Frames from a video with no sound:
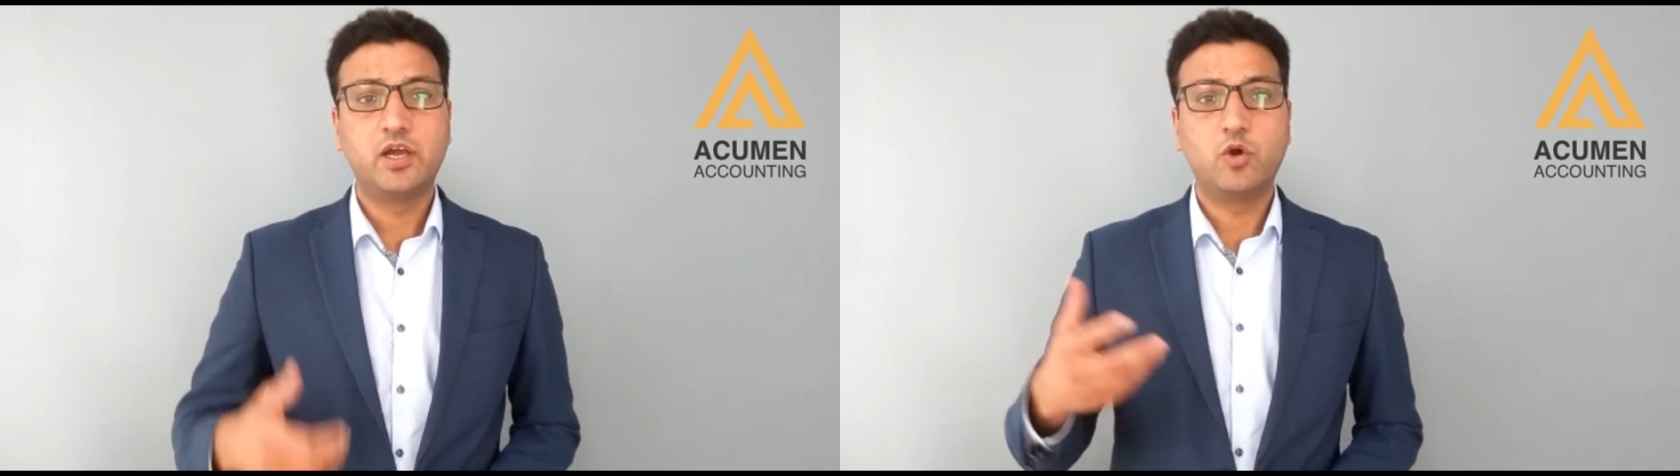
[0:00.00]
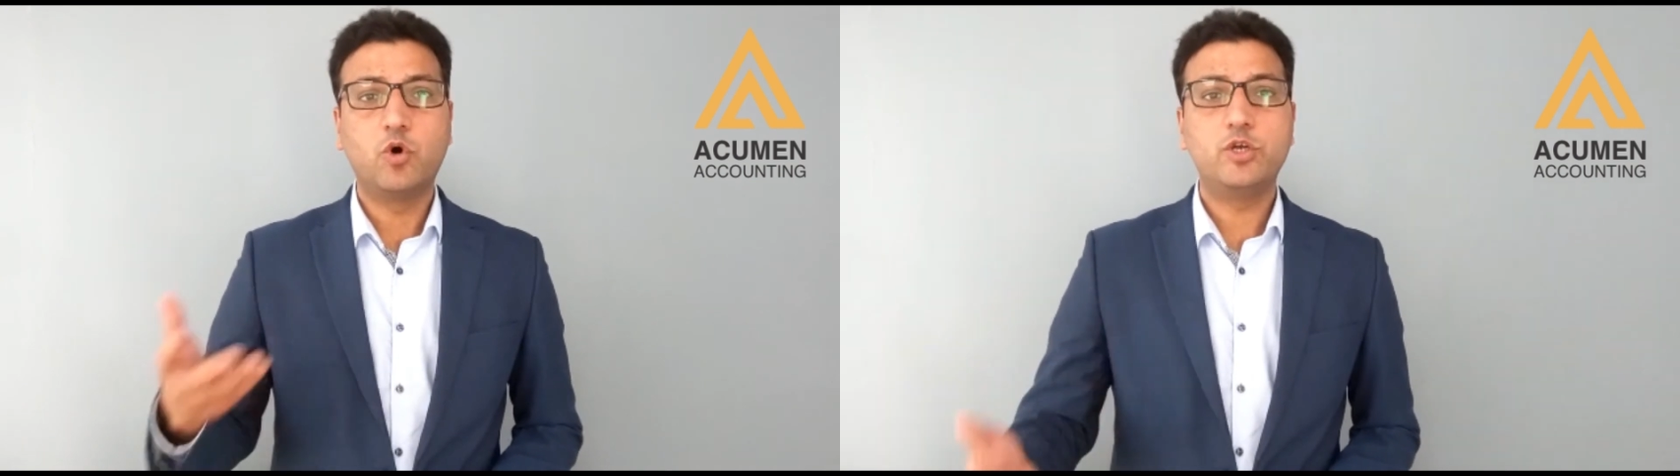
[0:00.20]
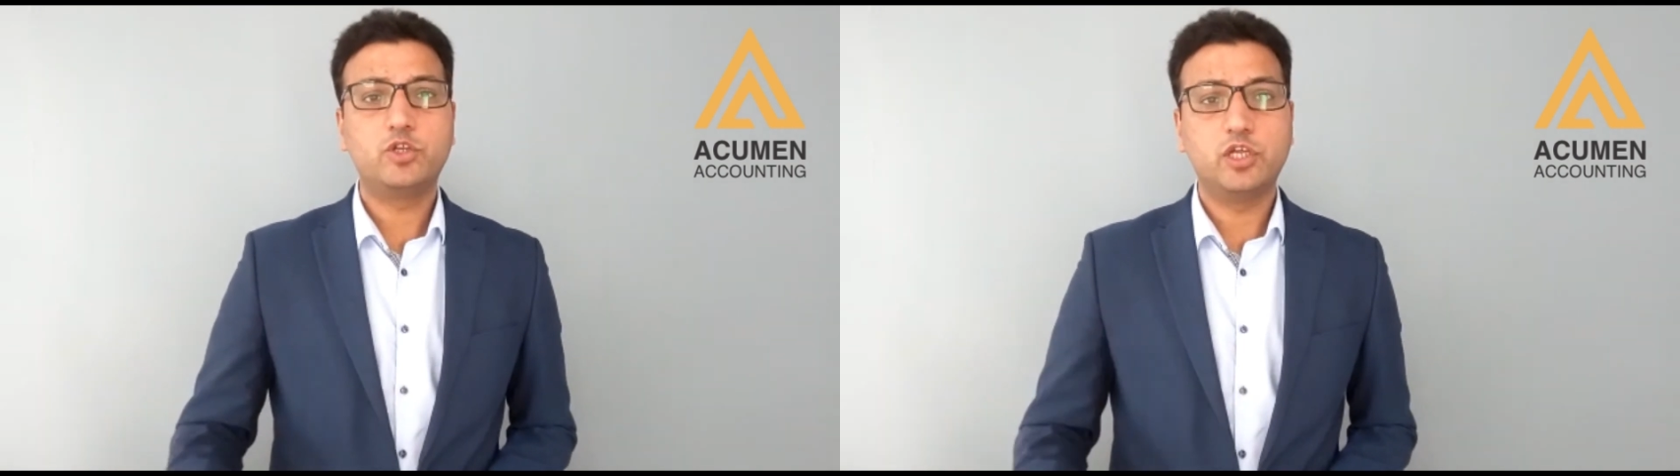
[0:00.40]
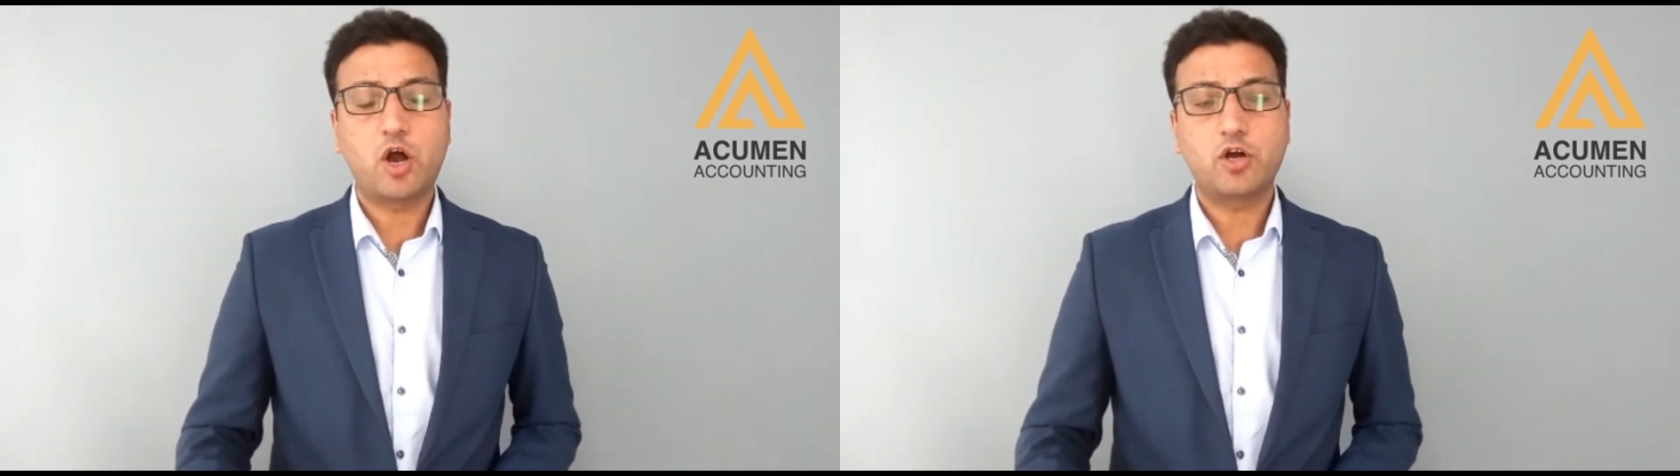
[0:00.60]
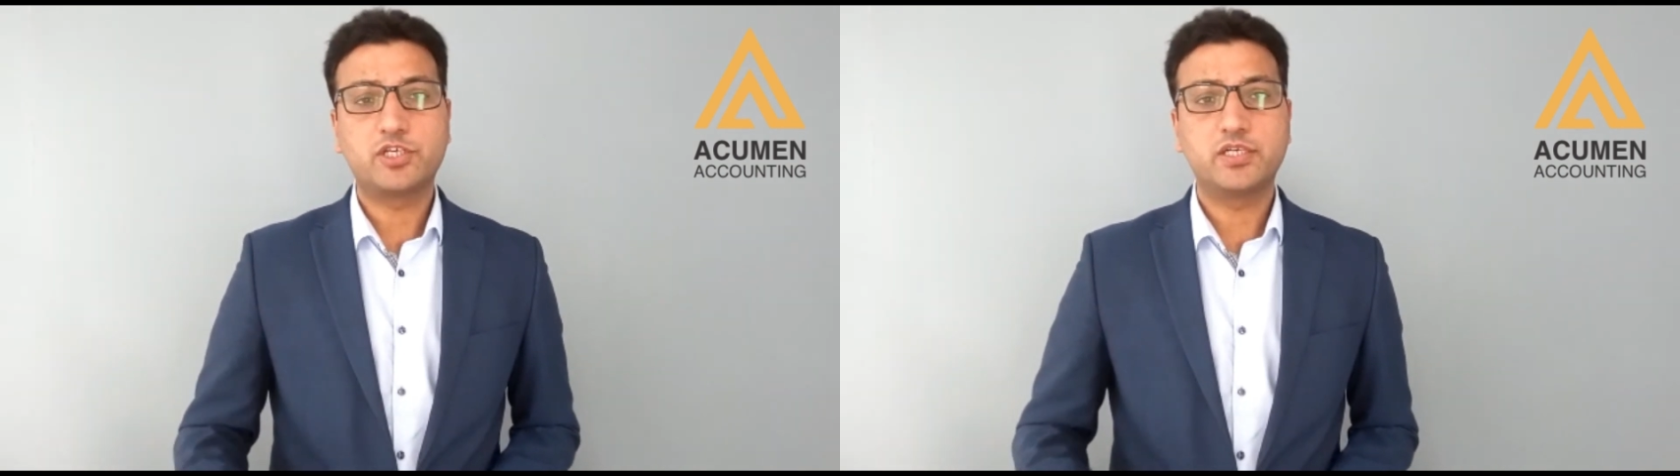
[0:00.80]
go into the
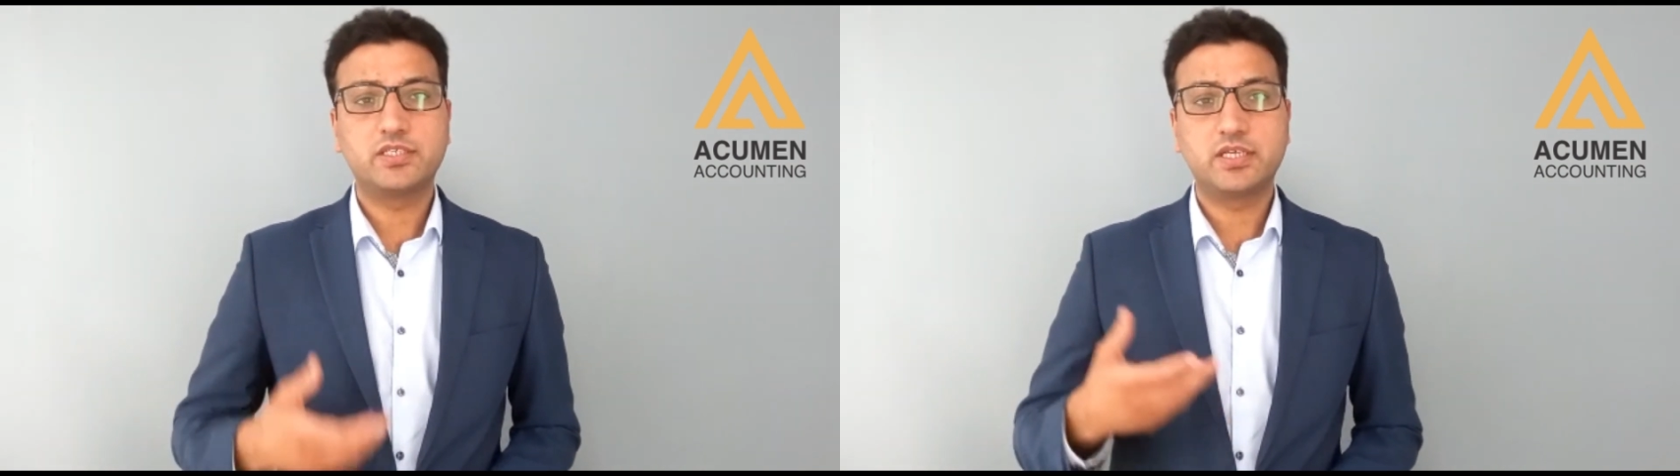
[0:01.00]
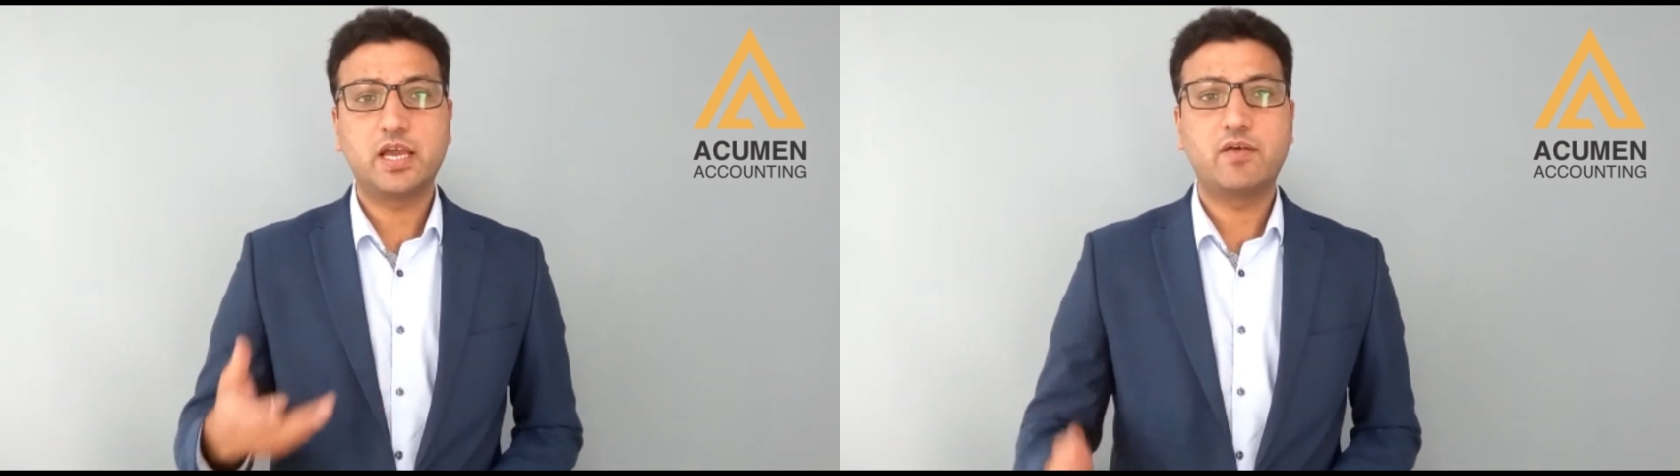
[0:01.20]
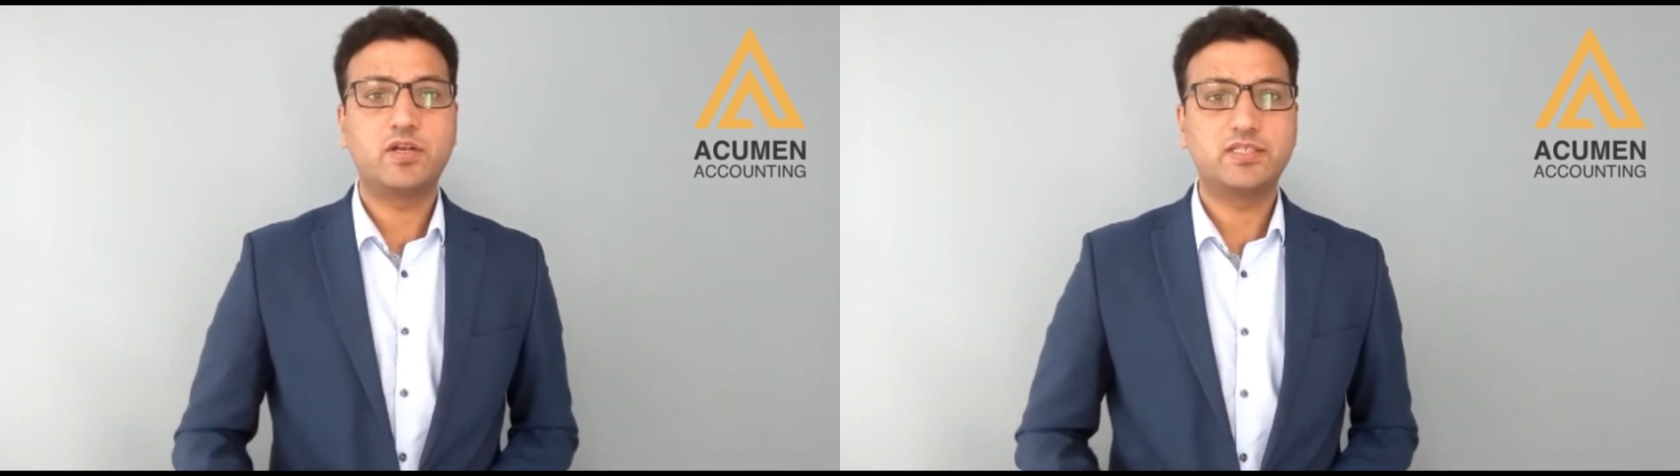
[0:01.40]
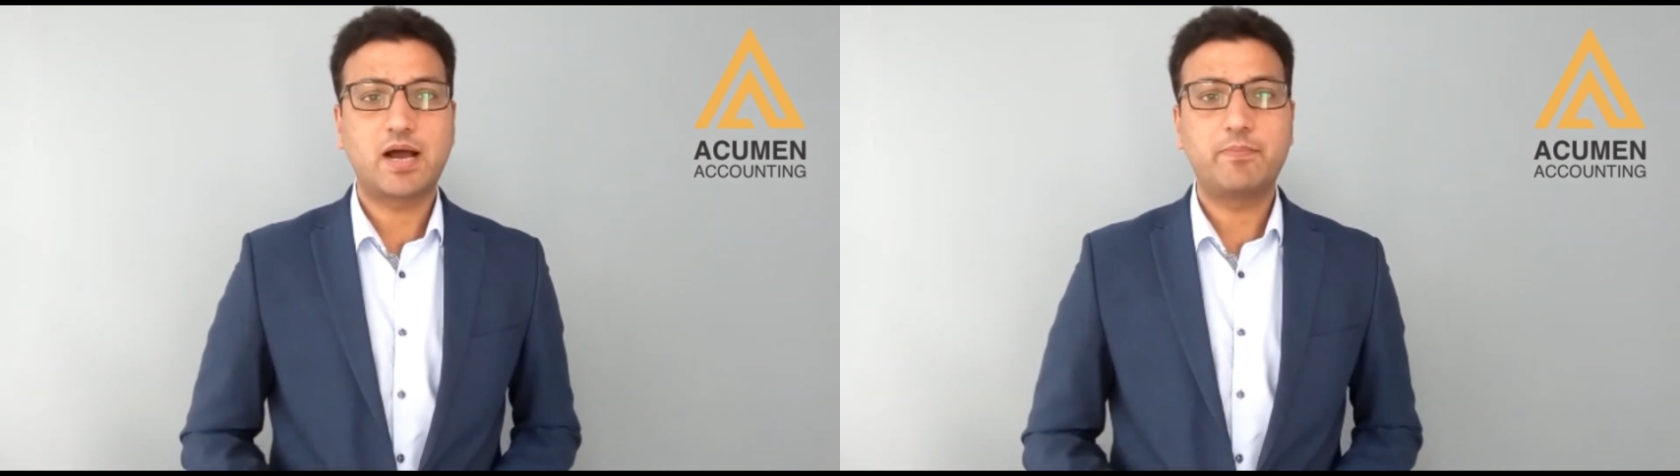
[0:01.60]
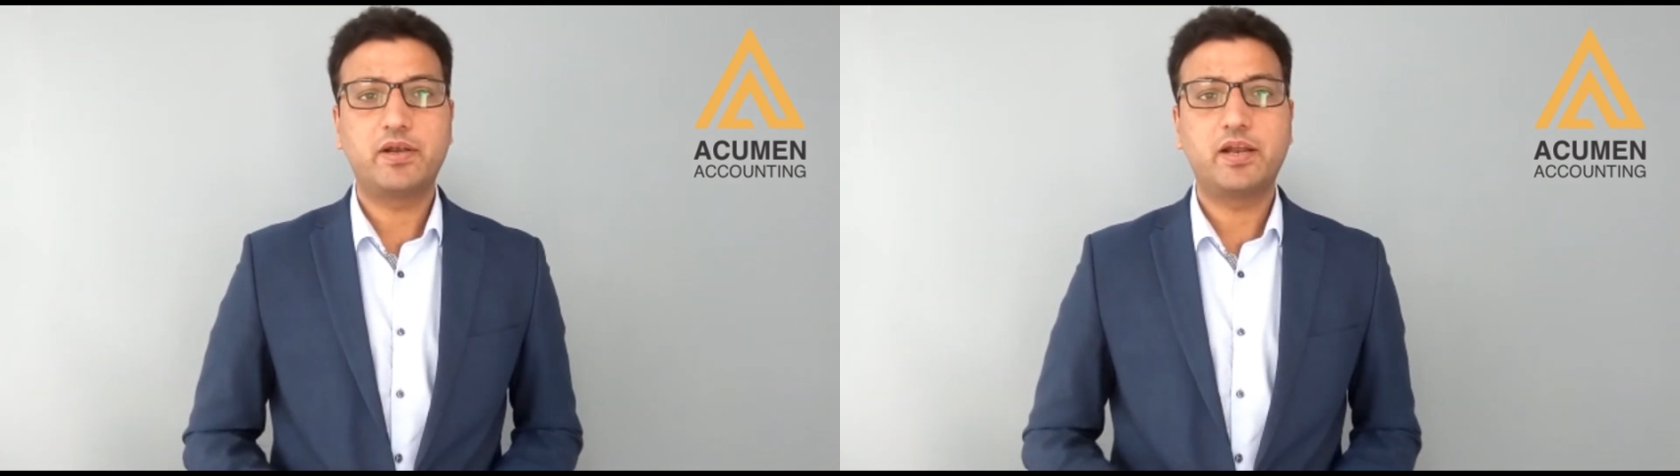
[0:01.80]
auction, see what's
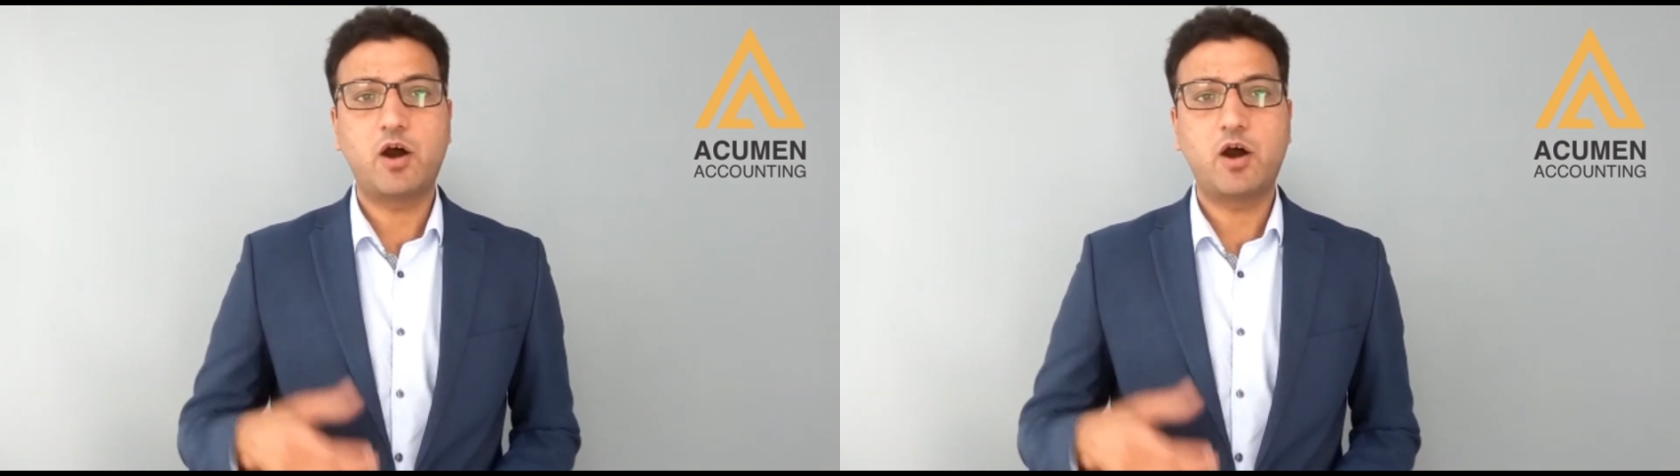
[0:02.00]
happened,